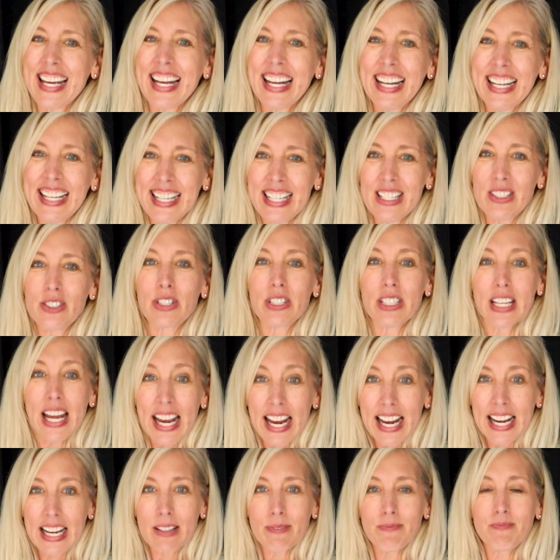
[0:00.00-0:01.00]
And each
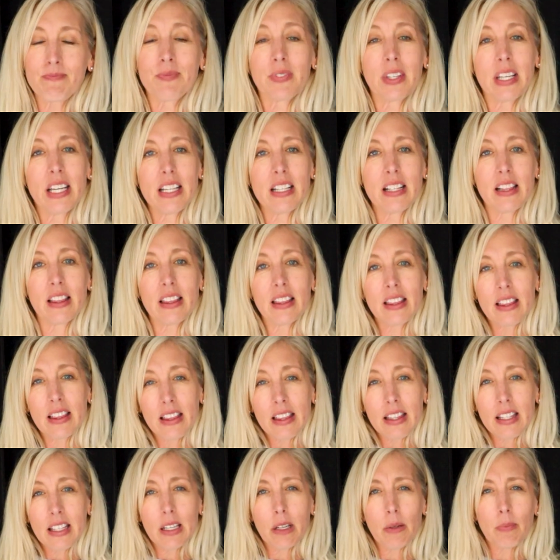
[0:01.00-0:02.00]
day, a
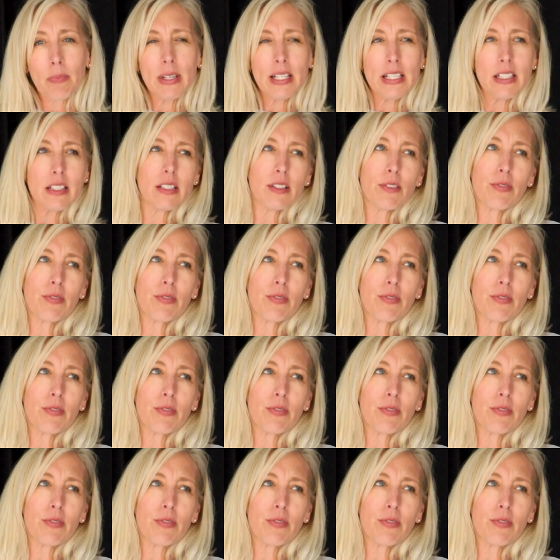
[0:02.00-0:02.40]
little bit